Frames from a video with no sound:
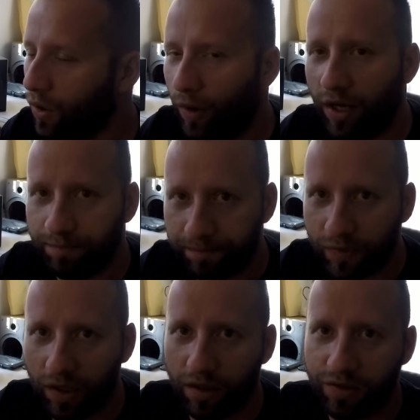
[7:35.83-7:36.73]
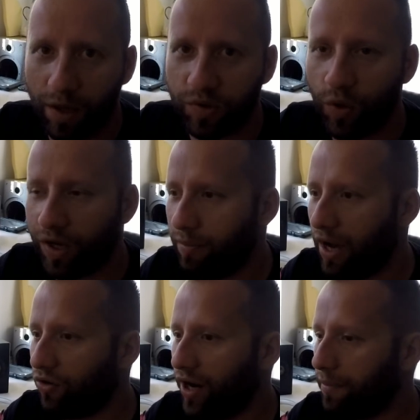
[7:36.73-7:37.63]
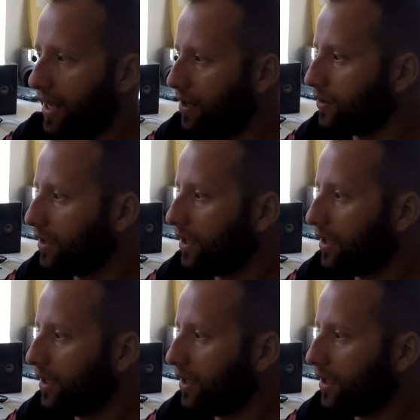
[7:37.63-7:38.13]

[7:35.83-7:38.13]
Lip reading: Well, I stopped talking about crap now.